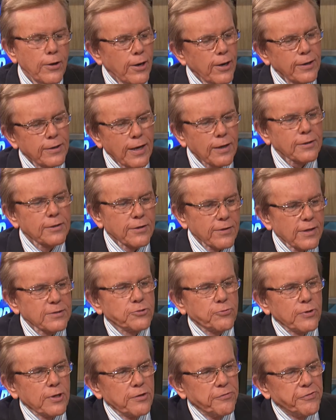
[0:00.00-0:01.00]
You know, Doctor,
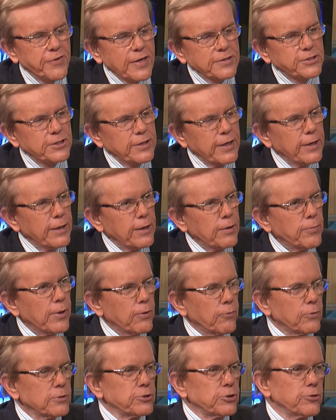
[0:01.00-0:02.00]
that's really fascinating
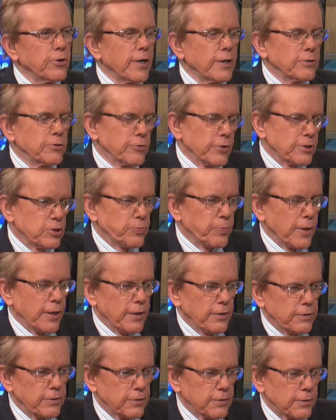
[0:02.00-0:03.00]
about what you had to
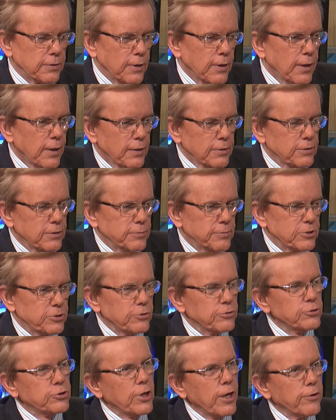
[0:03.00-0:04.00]
explain to
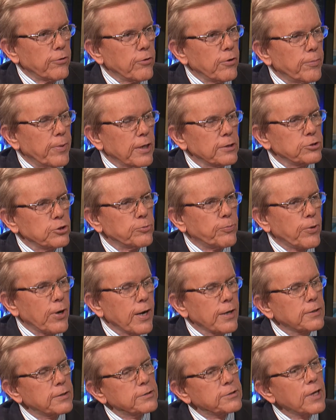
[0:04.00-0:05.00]
Mr. Shatner about your
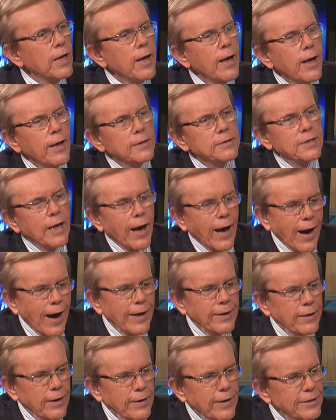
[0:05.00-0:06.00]
practice.
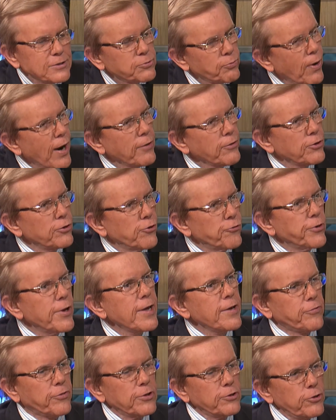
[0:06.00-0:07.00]
I know it's rather
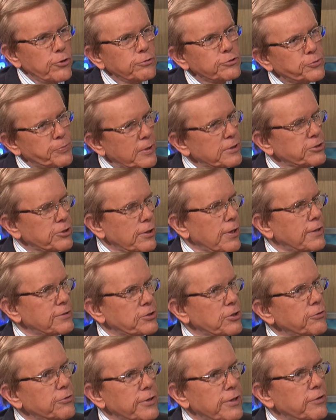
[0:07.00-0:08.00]
unique that you specialize
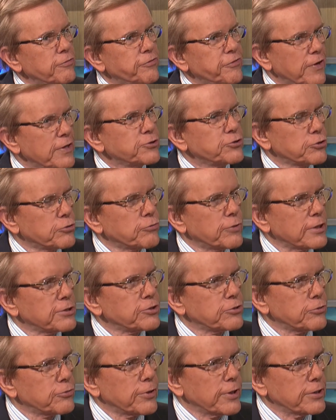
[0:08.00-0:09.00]
only in facial
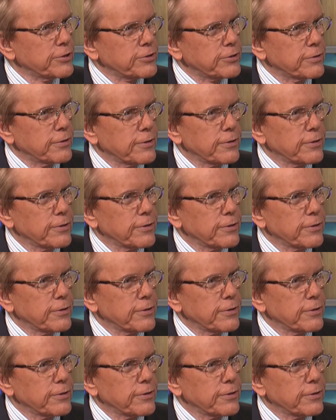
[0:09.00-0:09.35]
restoration.